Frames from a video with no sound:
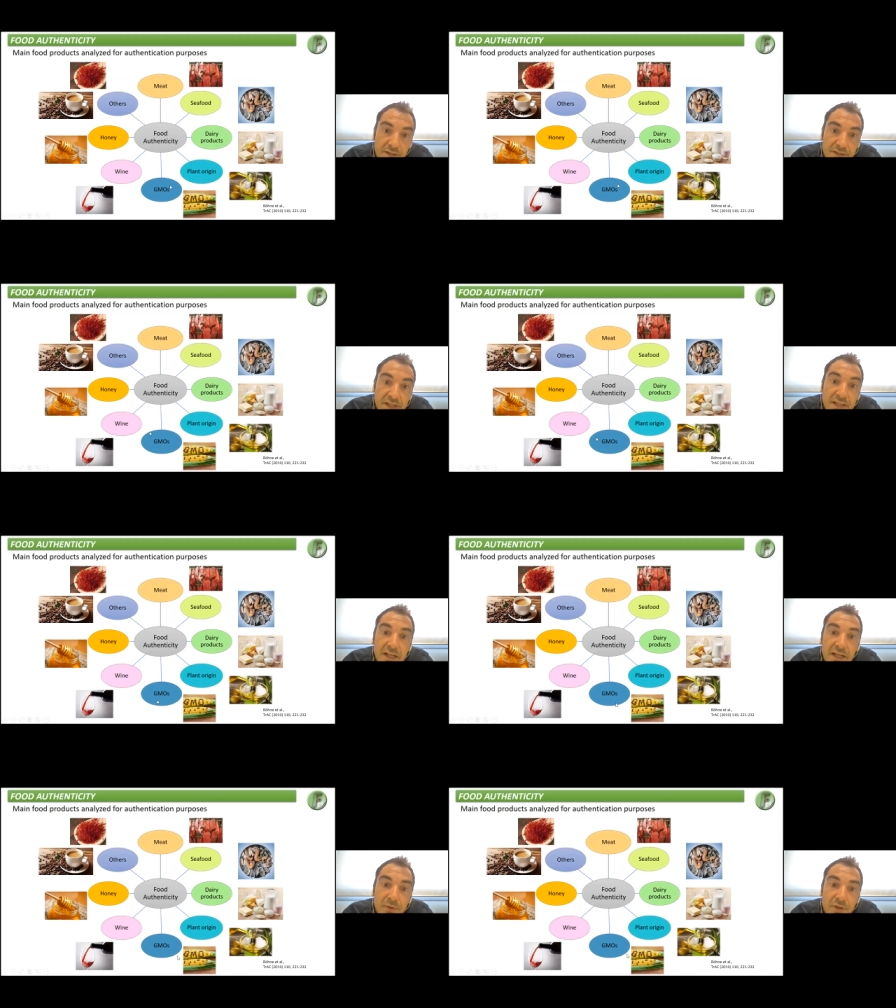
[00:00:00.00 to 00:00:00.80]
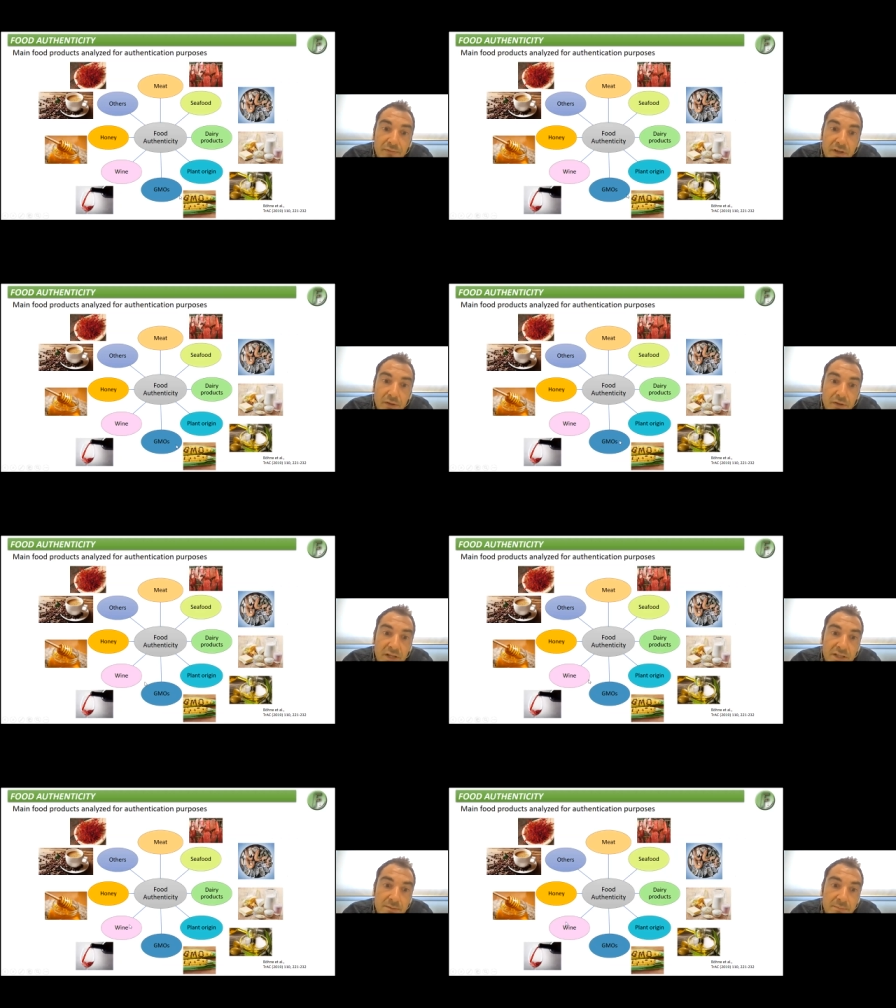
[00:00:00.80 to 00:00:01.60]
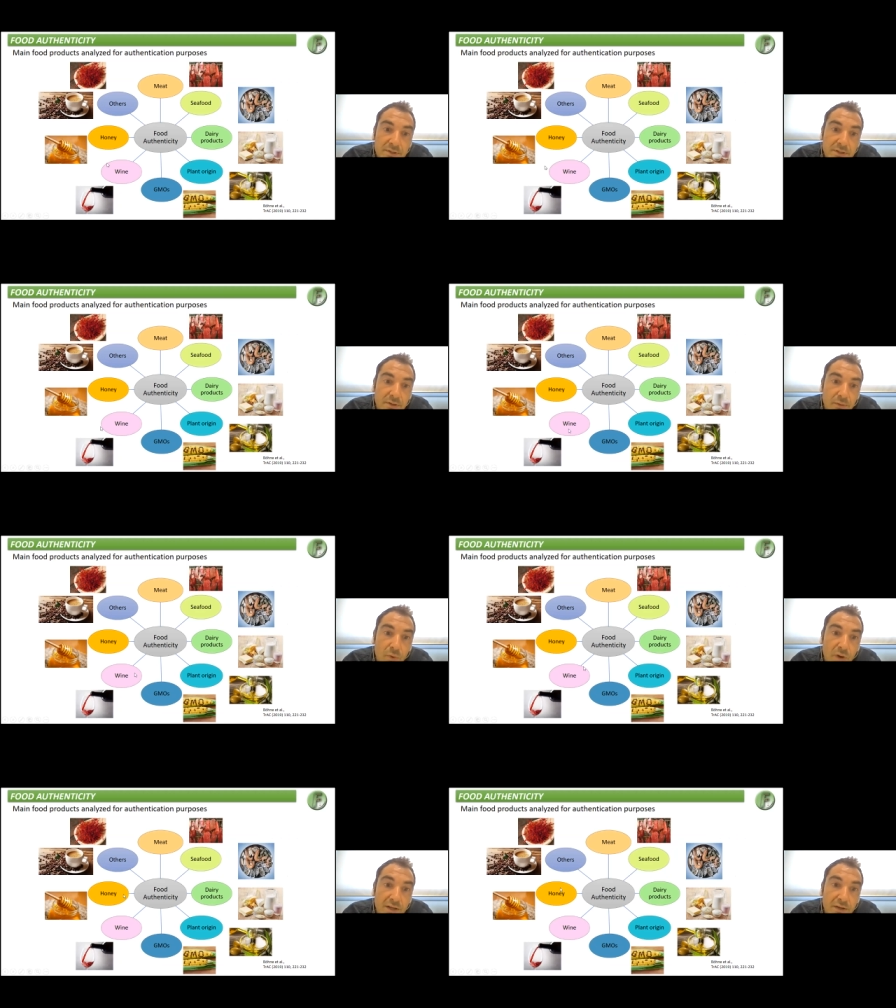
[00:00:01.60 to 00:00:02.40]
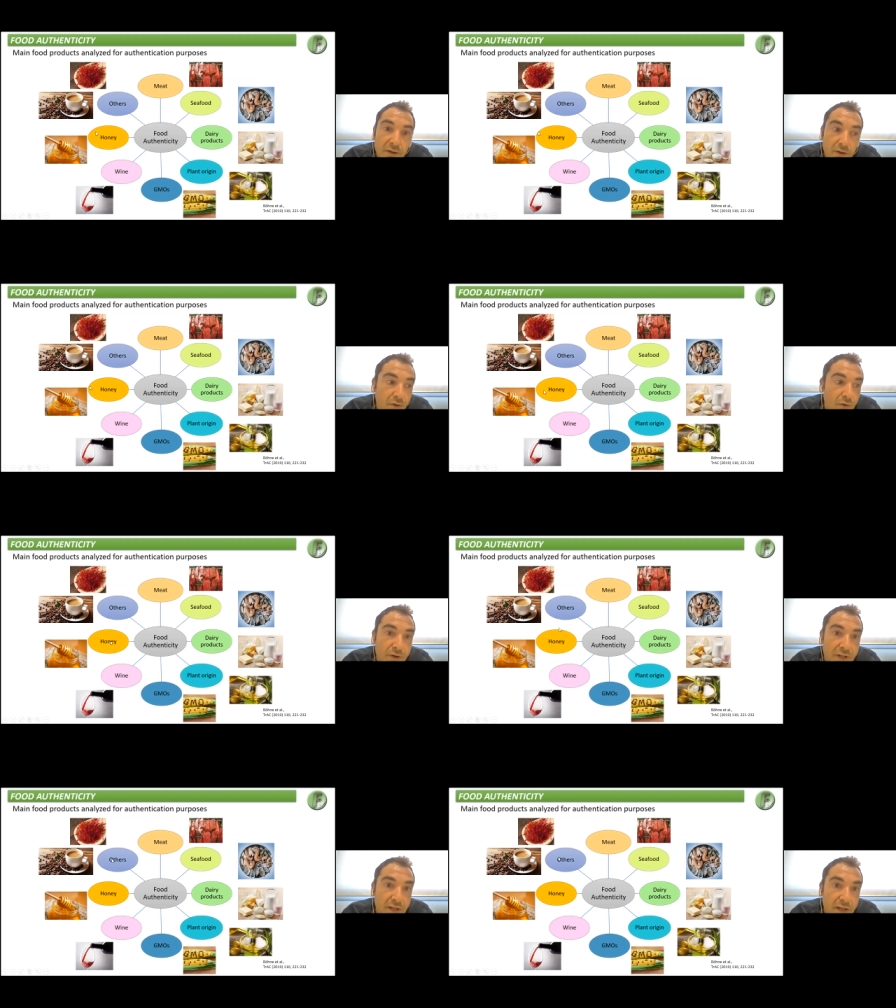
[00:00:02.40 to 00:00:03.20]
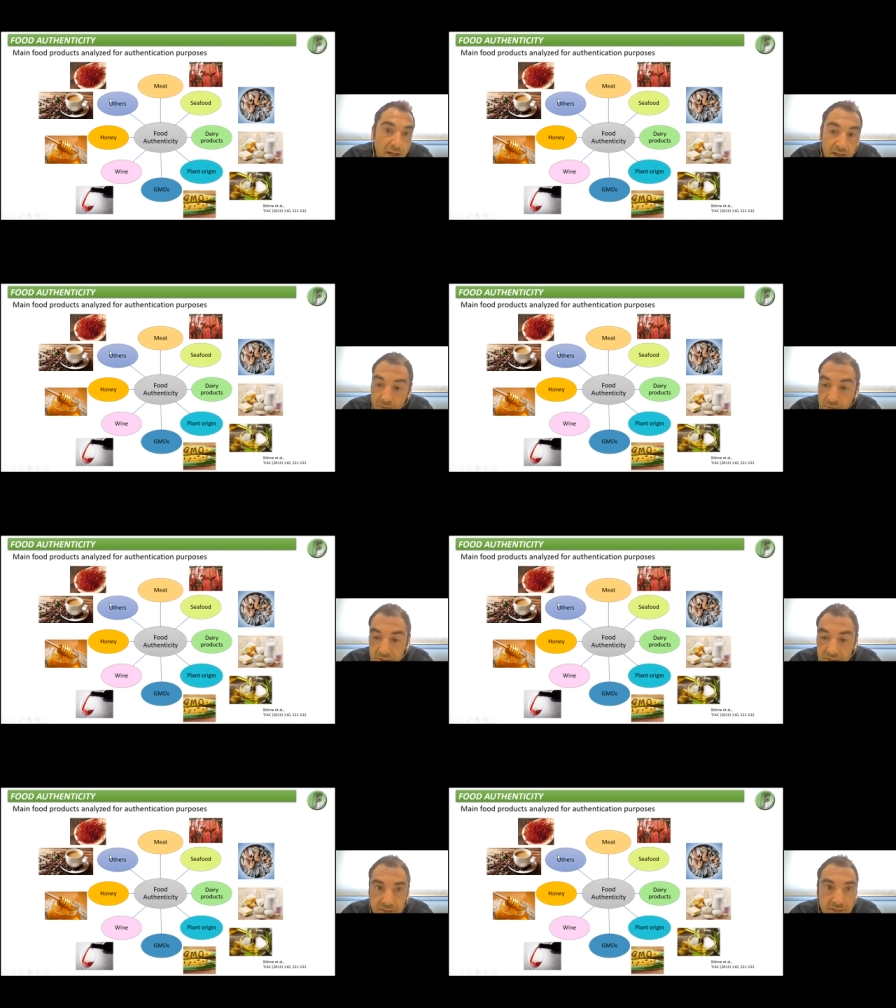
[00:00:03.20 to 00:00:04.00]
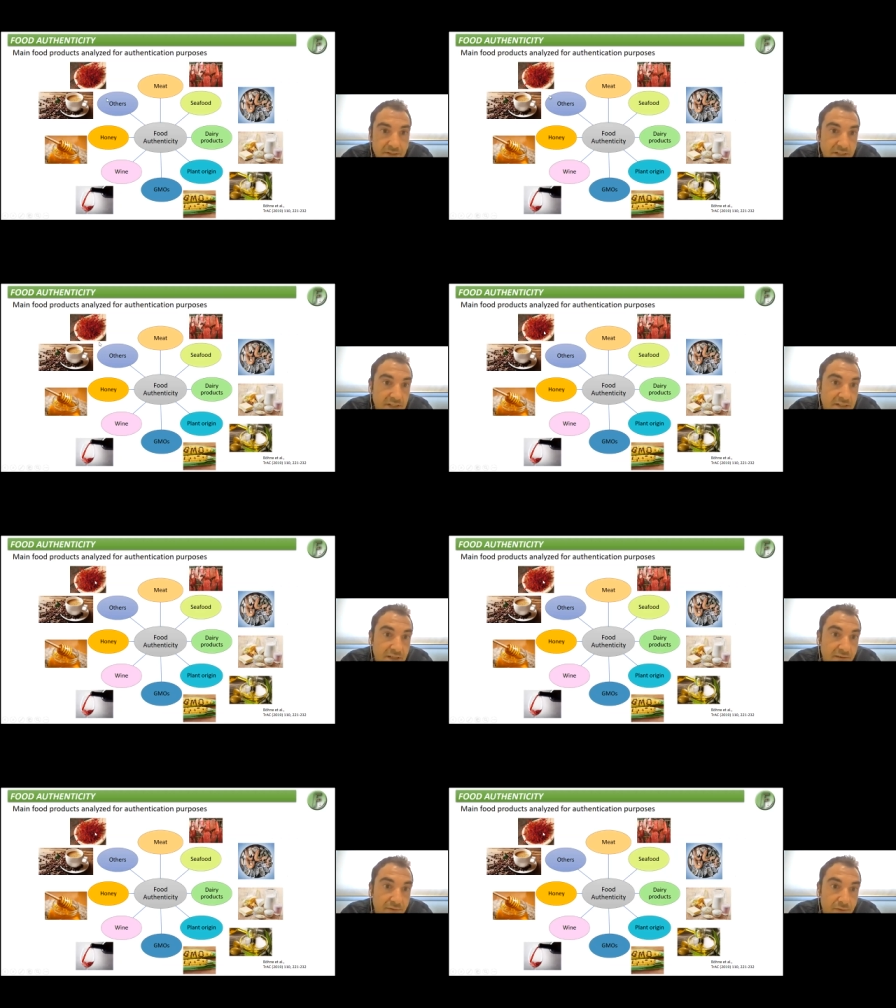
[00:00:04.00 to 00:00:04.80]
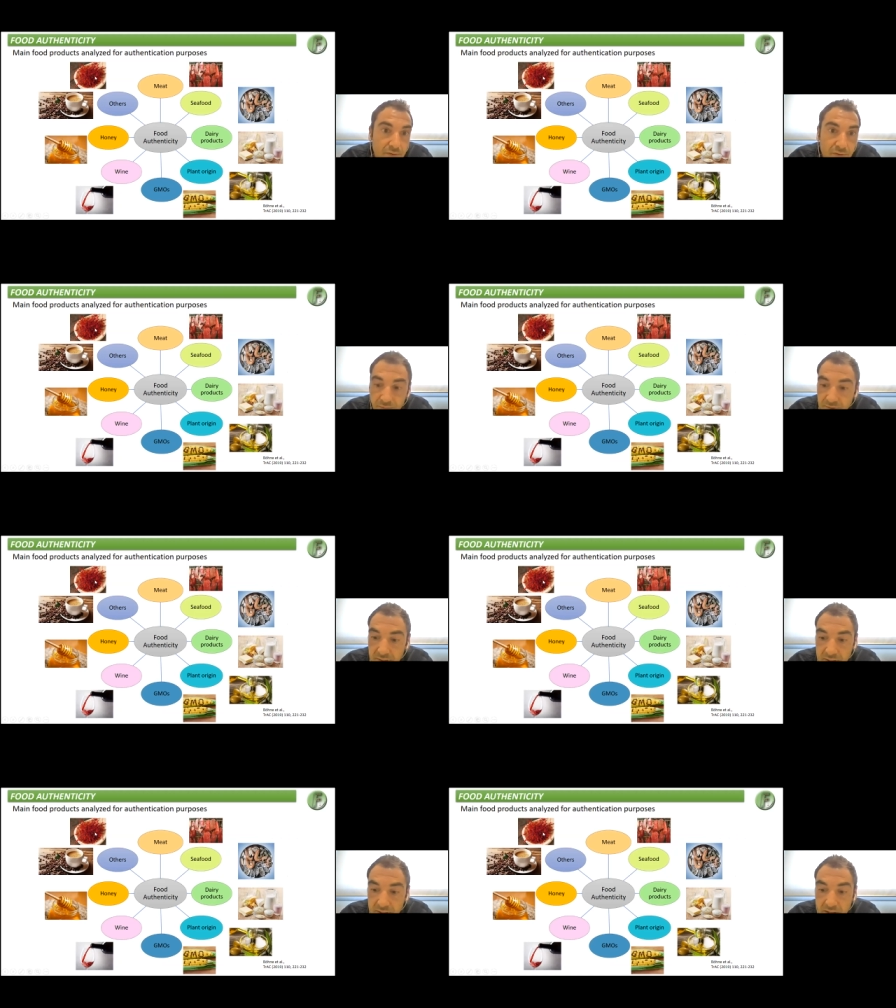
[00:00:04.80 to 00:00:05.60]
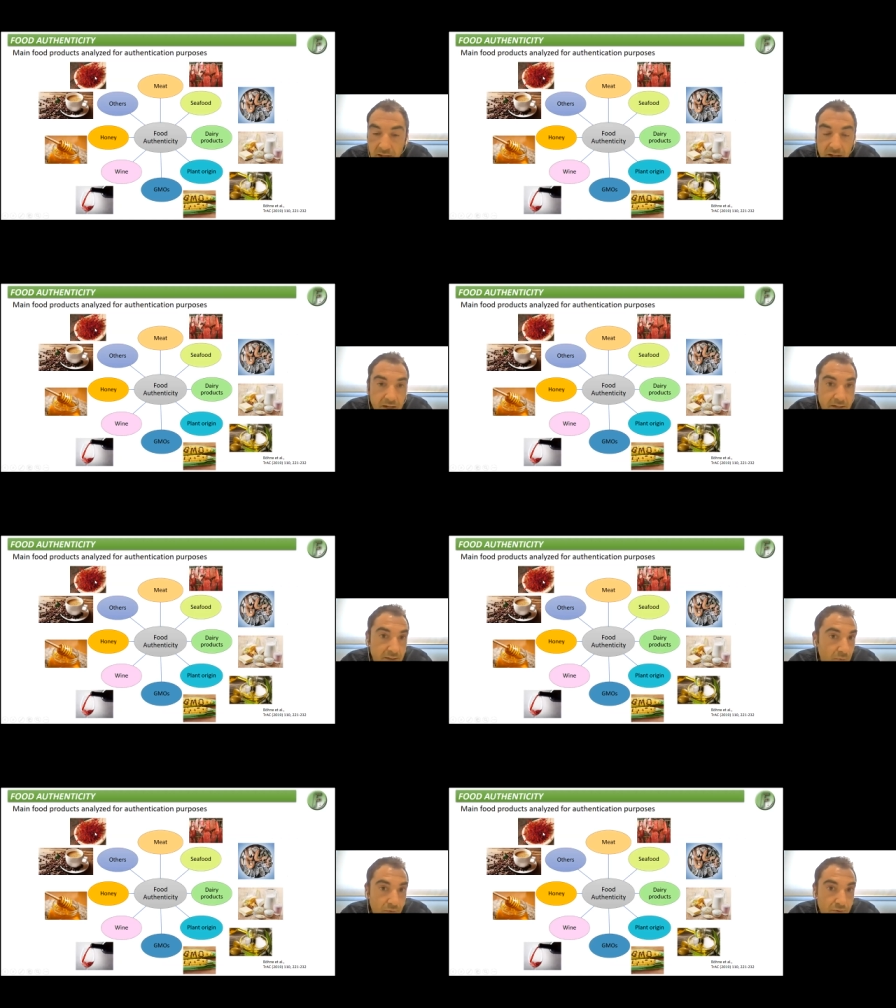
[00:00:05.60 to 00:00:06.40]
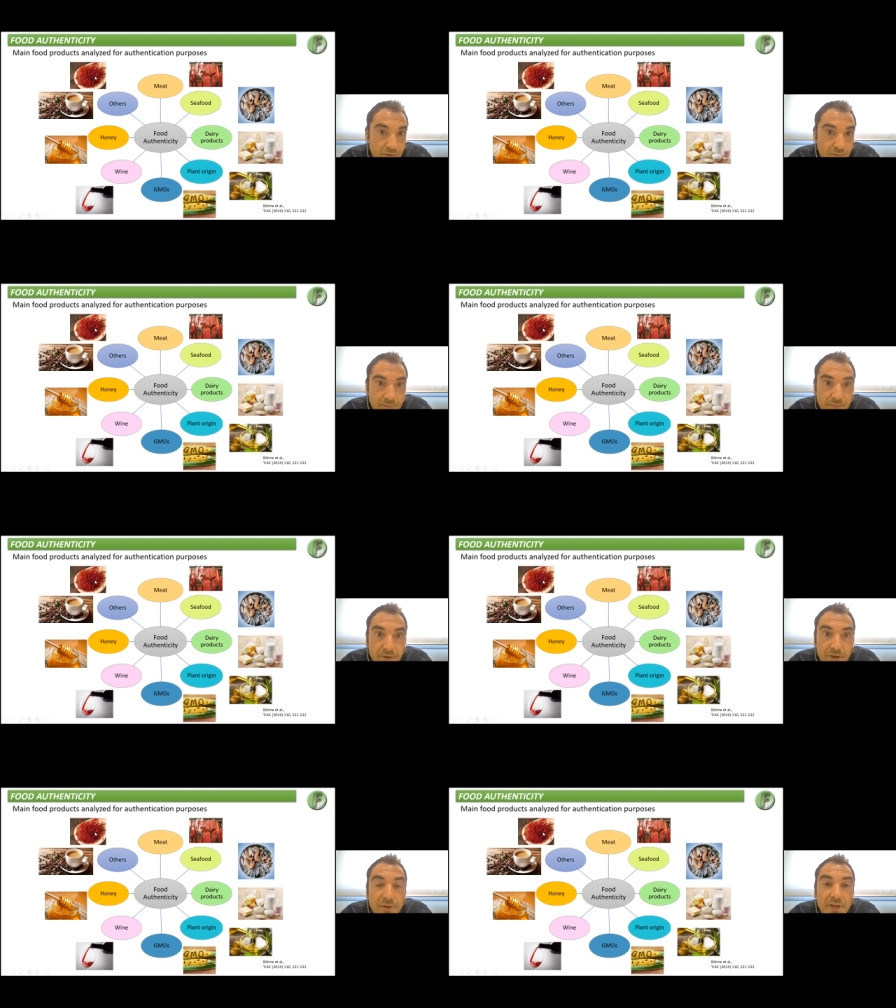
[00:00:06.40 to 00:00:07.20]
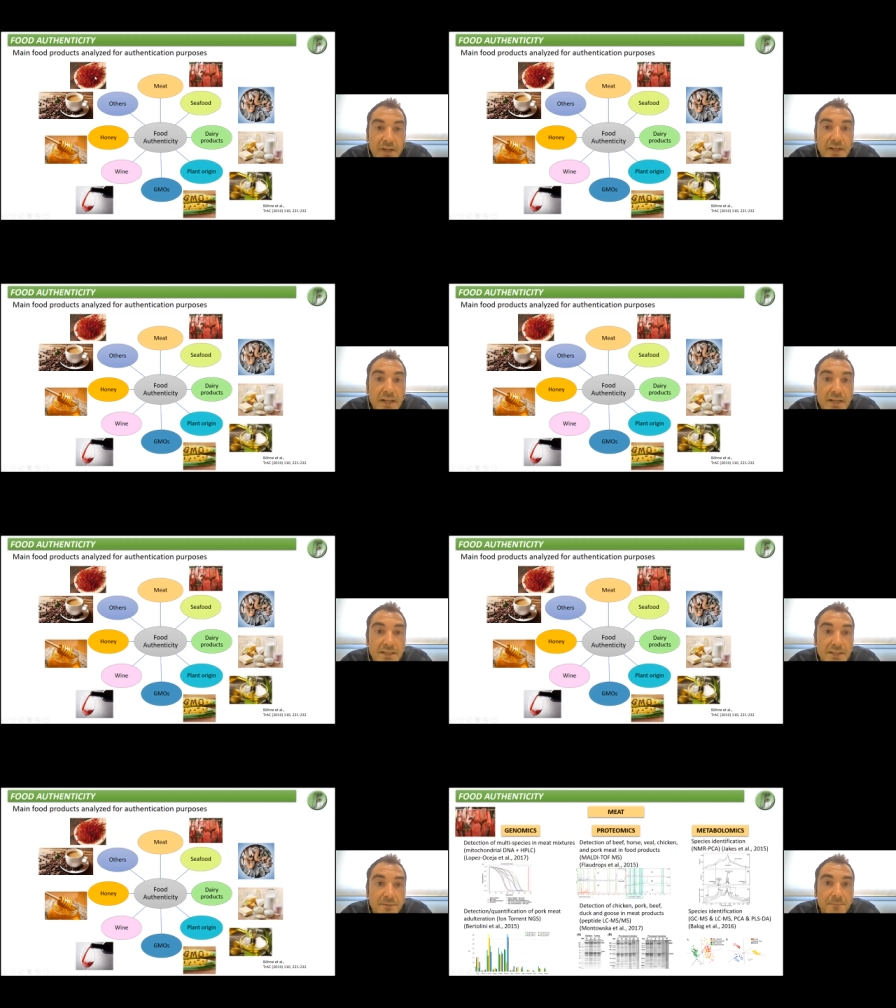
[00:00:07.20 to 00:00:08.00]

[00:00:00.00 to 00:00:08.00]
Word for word: genetically modified organisms, wine, honey, and others such as saffron or coffee are the most frequently analyzed.